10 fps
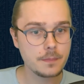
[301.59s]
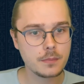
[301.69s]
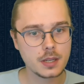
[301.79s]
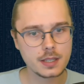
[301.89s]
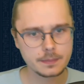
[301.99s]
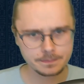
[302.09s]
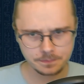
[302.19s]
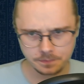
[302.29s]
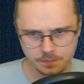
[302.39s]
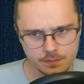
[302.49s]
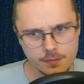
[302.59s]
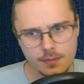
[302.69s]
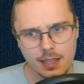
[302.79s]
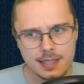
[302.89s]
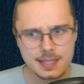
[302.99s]
But
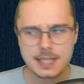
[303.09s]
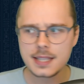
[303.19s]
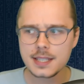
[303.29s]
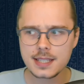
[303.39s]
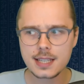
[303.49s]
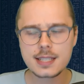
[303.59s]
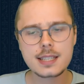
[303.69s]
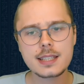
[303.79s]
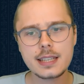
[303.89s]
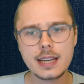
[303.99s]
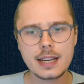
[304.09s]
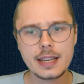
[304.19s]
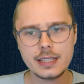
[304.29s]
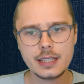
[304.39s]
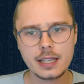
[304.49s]
since this doesn't deny
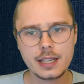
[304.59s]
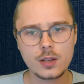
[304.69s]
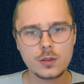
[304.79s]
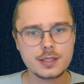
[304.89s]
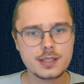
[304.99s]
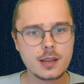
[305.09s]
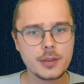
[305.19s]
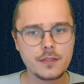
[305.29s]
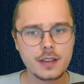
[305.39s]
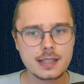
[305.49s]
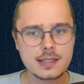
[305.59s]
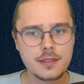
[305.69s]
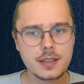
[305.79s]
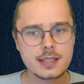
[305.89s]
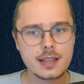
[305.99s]
any like on summon effects
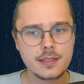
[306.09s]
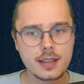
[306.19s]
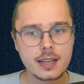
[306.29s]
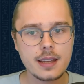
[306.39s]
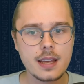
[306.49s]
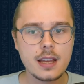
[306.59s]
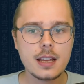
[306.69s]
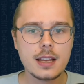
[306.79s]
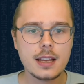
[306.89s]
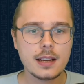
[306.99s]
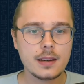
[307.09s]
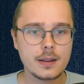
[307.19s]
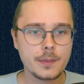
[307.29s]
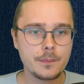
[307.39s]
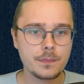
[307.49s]
and things like that,
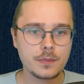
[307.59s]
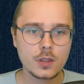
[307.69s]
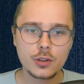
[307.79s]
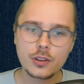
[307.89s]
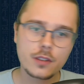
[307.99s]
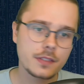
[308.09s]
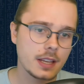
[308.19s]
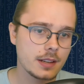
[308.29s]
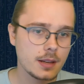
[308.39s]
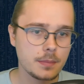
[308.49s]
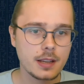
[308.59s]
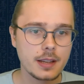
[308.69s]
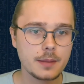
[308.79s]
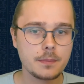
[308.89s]
you could often end up like,